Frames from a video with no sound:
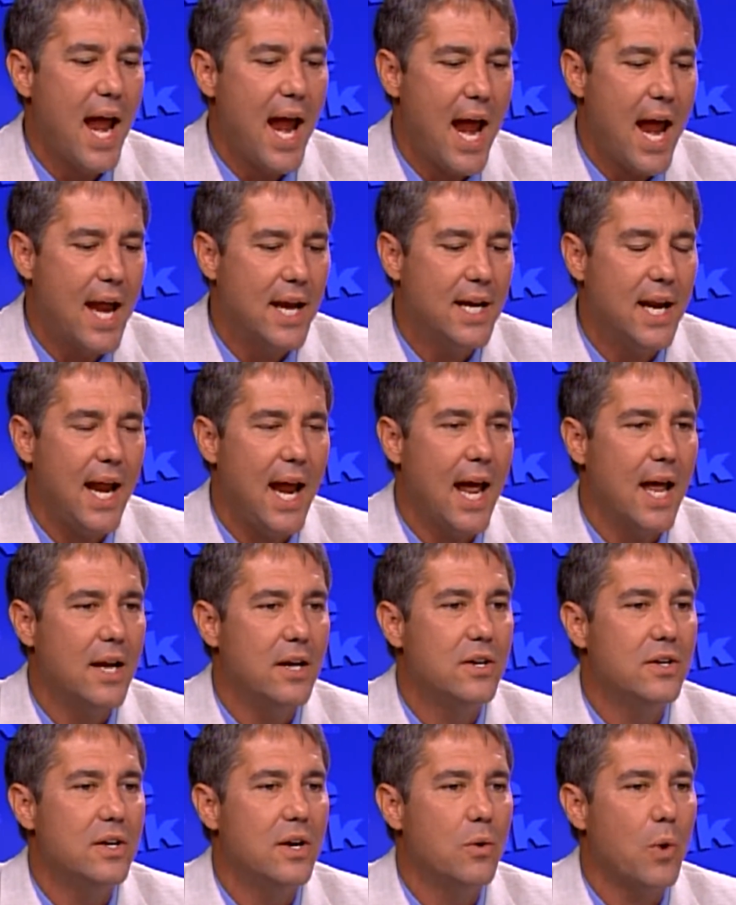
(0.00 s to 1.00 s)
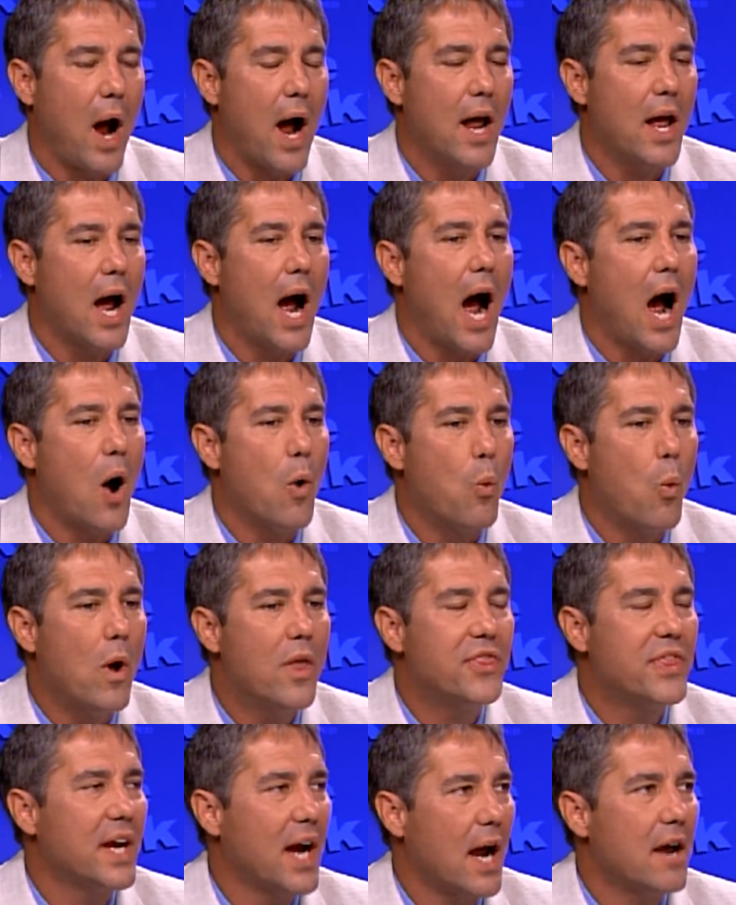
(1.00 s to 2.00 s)
And, and I, one
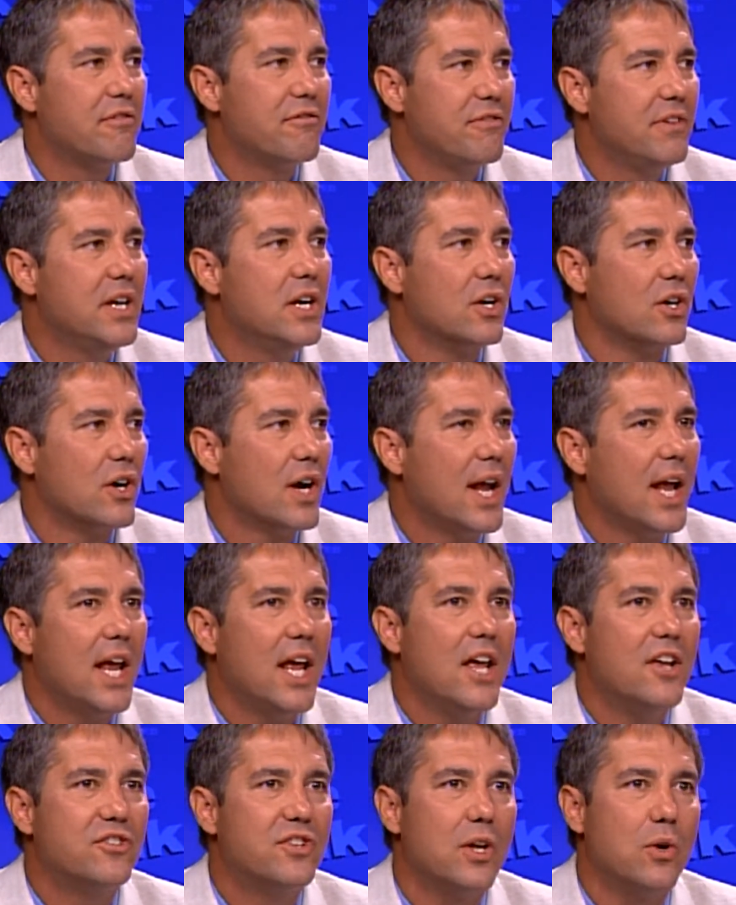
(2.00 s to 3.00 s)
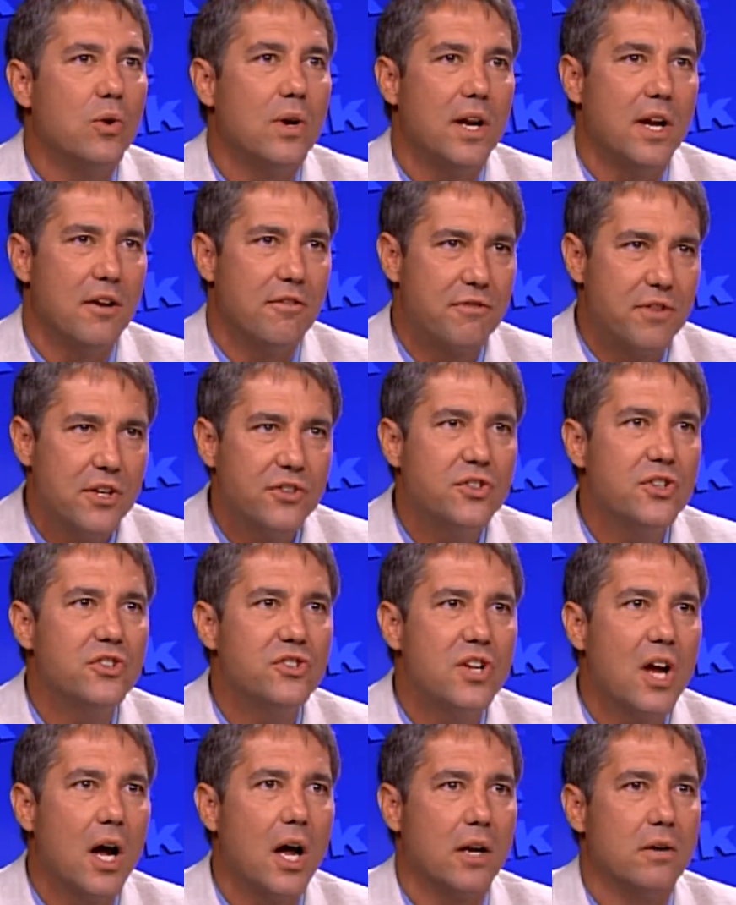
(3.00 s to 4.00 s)
thing I fear is that if this is
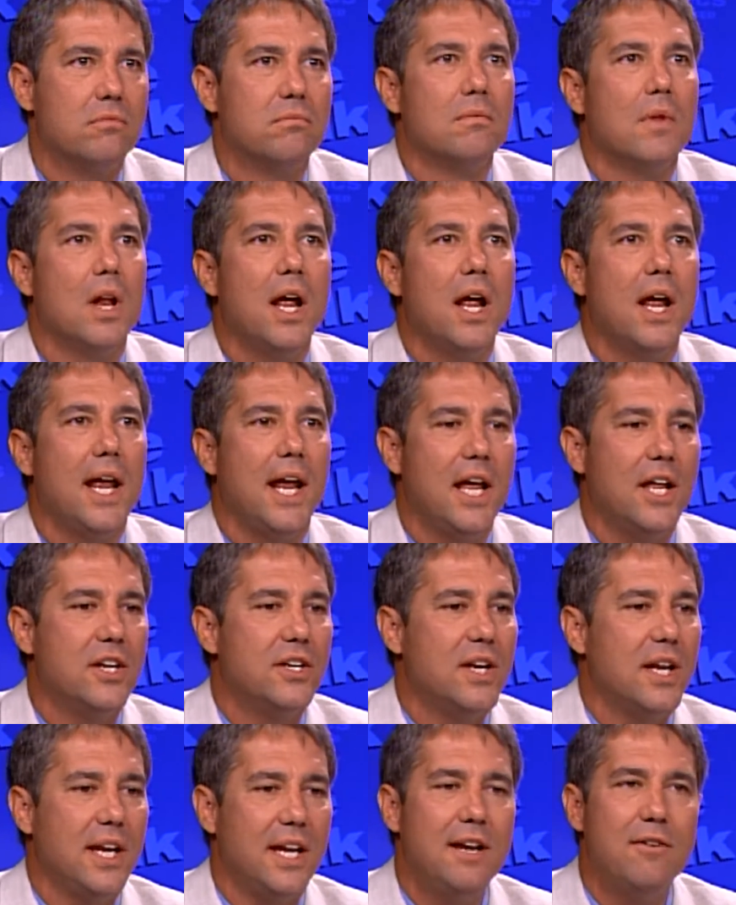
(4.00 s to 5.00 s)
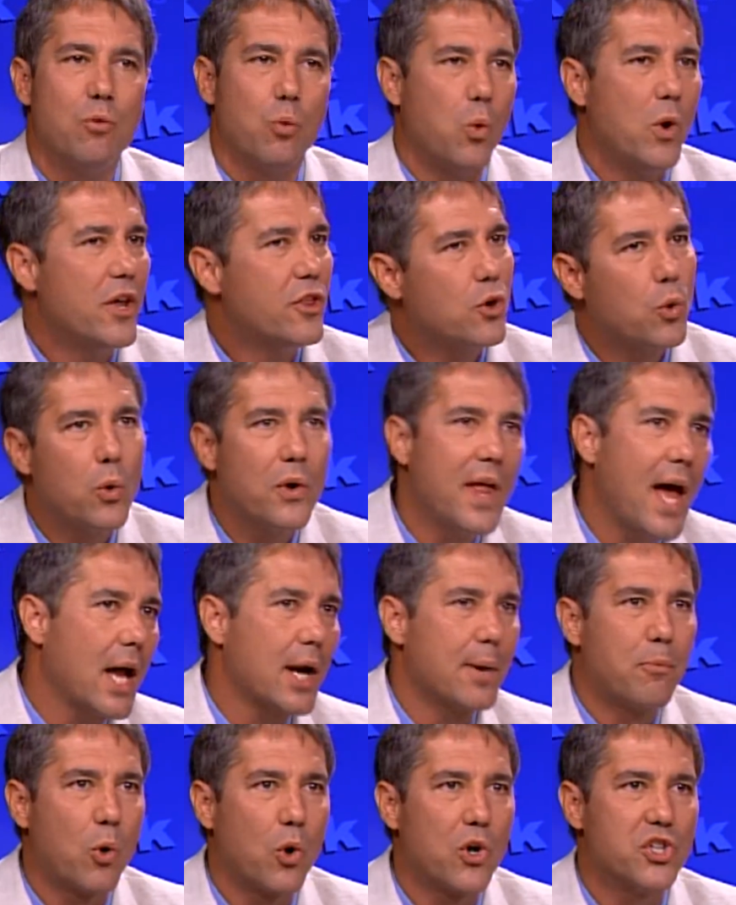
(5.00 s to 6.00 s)
done, It, it, with or without
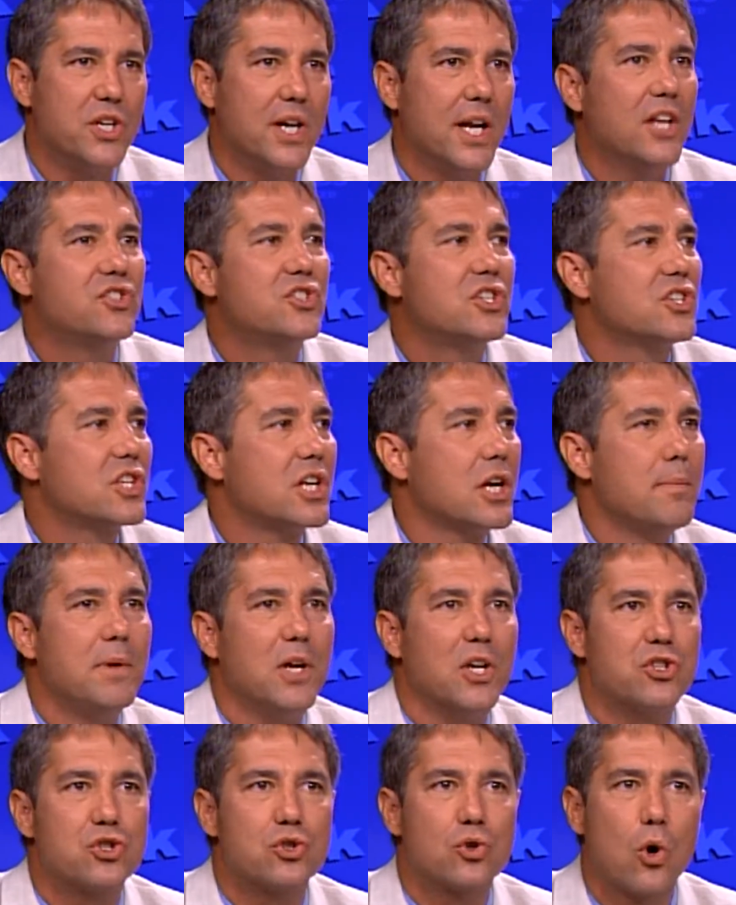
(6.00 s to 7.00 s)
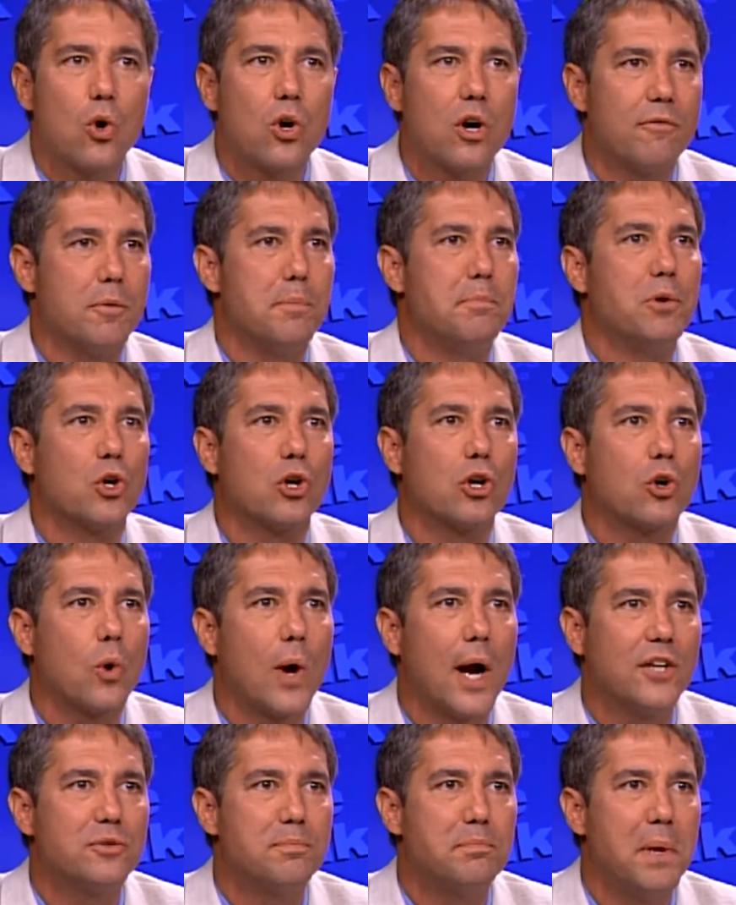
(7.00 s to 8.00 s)
abortion, it's just going to be a stroke of a
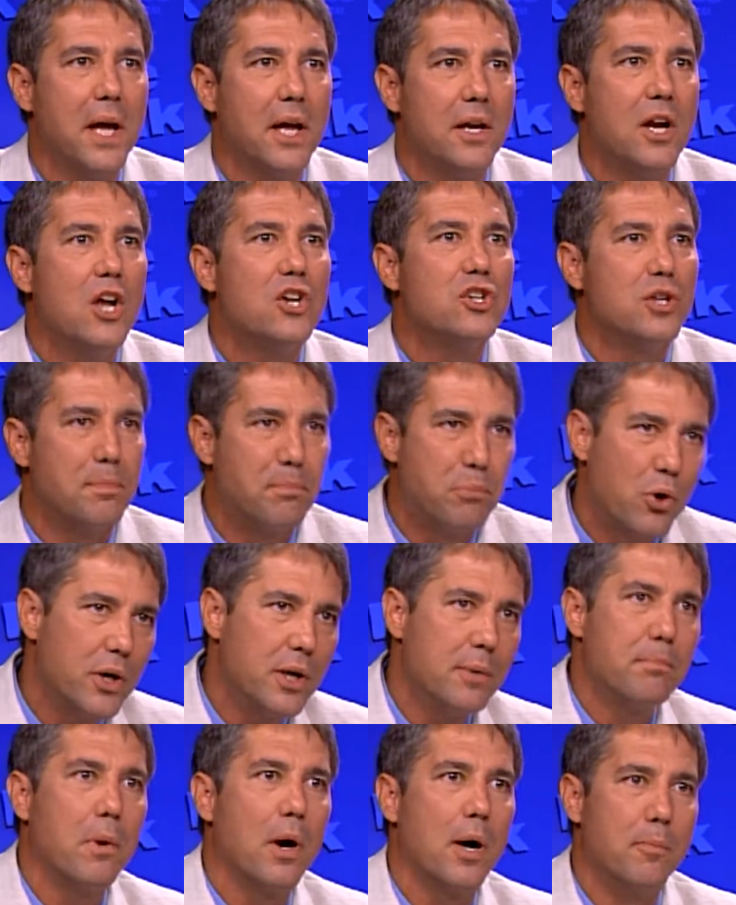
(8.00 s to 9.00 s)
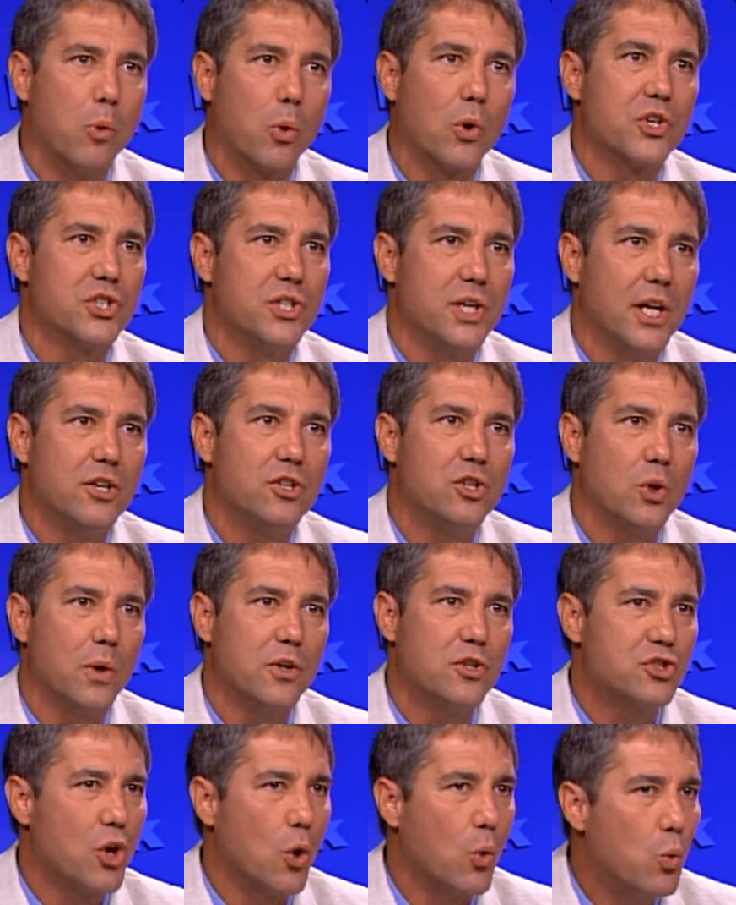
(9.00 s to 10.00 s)
bureaucrat's pen to put abortion into Back it.
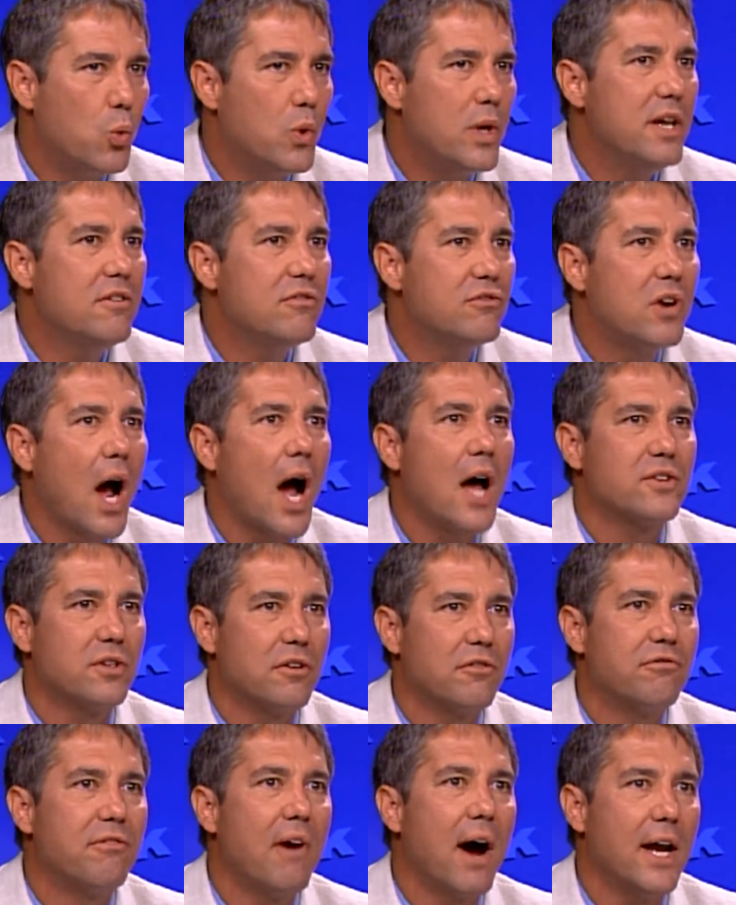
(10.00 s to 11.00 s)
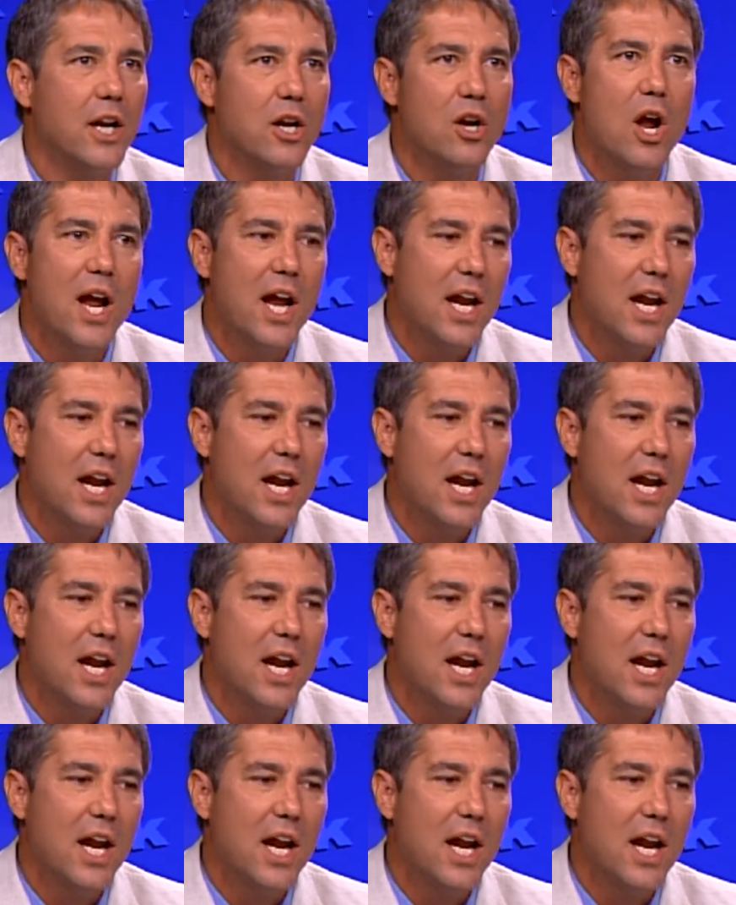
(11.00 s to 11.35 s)
In. So we've Absolutely. got to fight it.